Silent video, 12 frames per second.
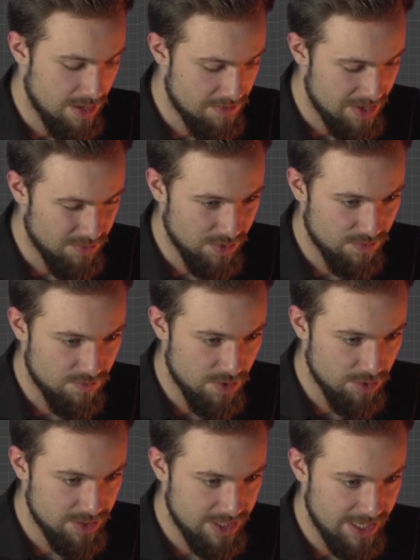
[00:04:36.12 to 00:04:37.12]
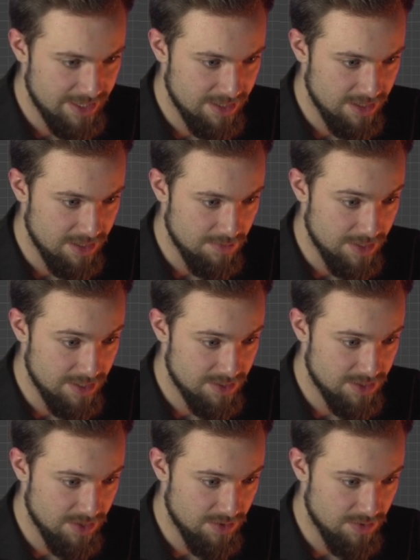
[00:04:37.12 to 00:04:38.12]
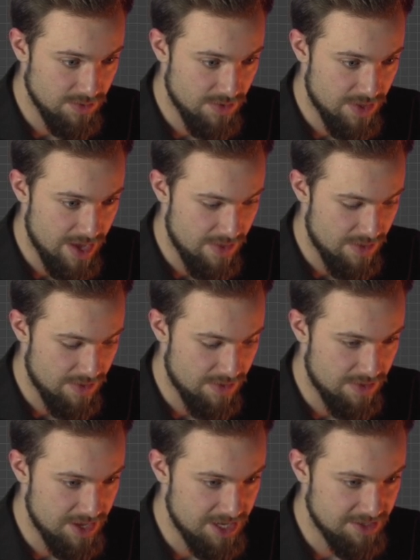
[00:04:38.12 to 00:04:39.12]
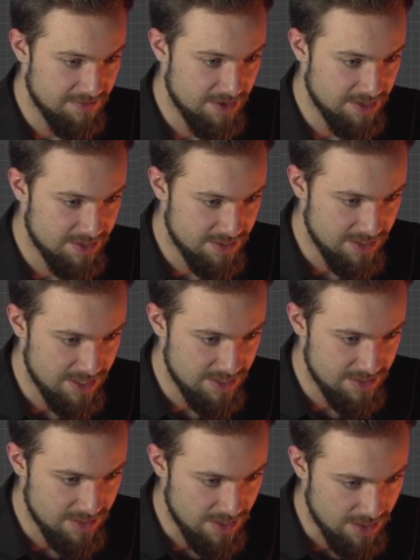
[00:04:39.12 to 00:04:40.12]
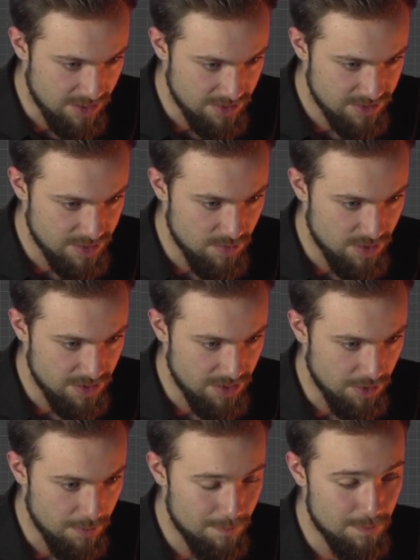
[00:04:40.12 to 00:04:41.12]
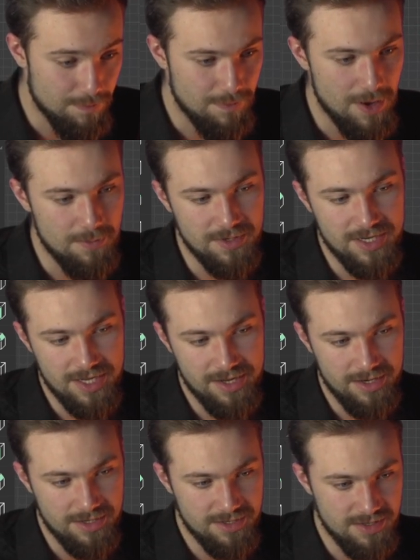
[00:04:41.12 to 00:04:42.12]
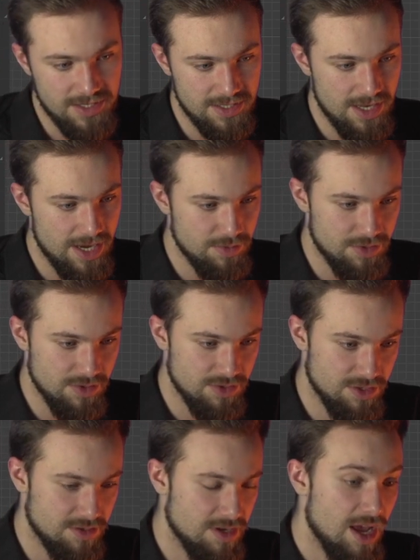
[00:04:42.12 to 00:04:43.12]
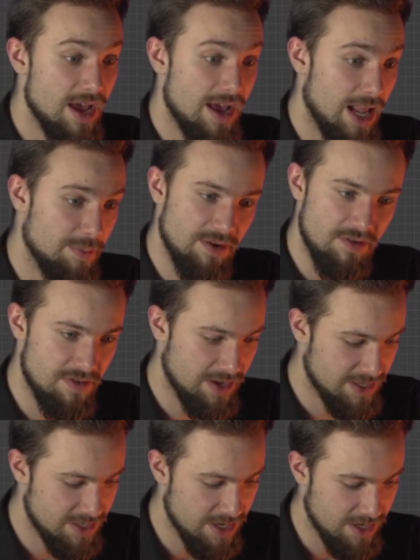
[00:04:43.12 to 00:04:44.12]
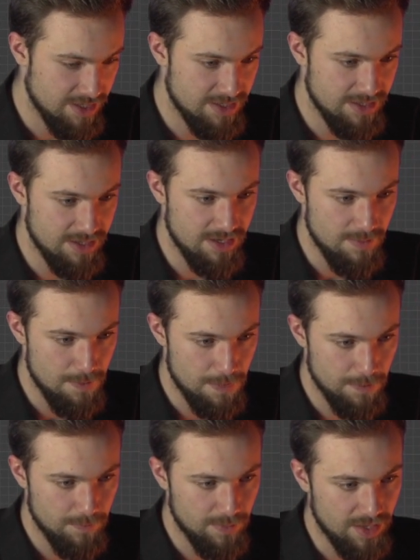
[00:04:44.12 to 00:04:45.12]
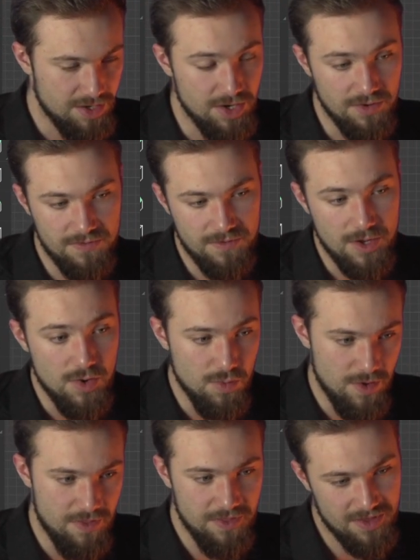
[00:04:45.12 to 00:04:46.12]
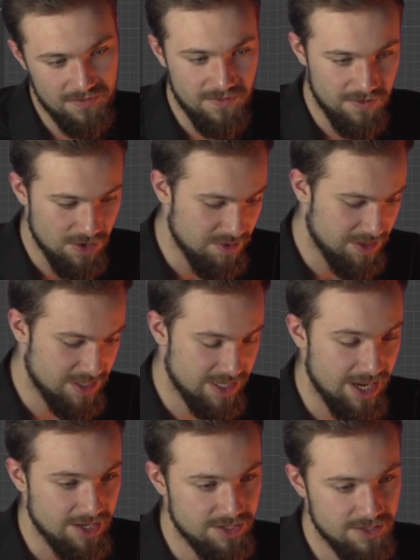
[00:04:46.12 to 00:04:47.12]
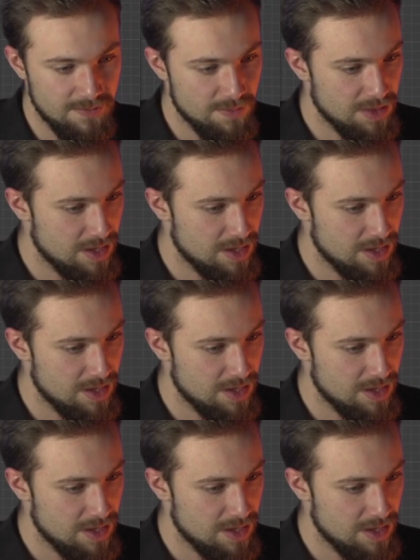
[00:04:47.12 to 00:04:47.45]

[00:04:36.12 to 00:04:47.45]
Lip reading: And then we'll rotate it a little bit so that these vertices are somewhat, you know, perpendicular to this line, which will just help everything stay nice and, you know, flow with the sketch.